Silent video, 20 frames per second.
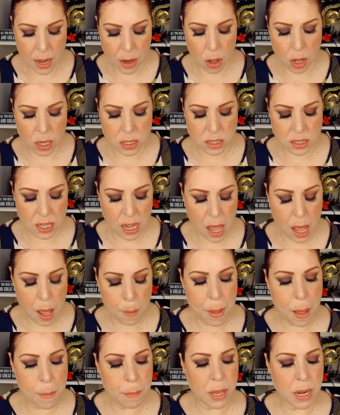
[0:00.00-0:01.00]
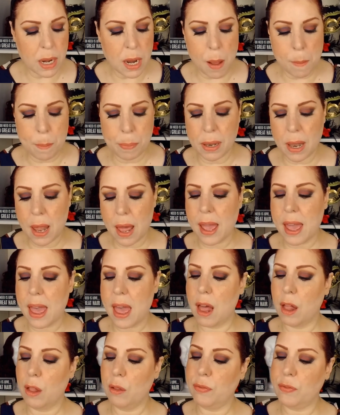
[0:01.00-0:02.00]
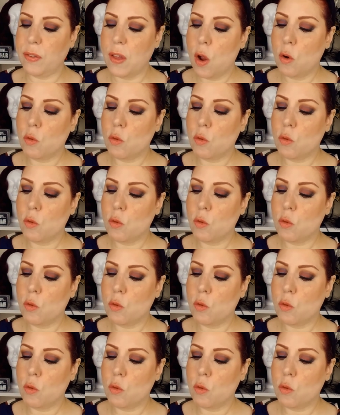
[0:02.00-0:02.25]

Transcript: on top, I'm going to apply e.l.f.